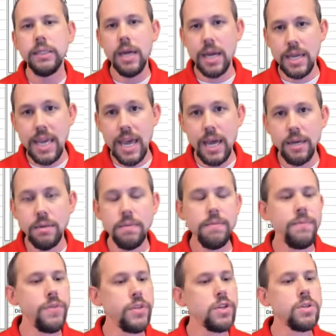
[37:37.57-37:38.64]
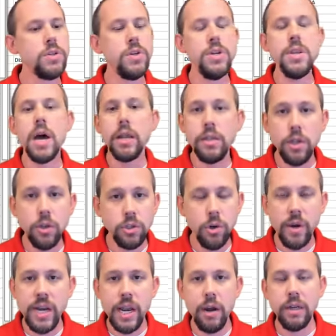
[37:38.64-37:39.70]
Again, none of those are
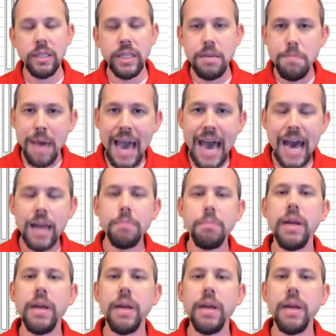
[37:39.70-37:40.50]
inherently bad,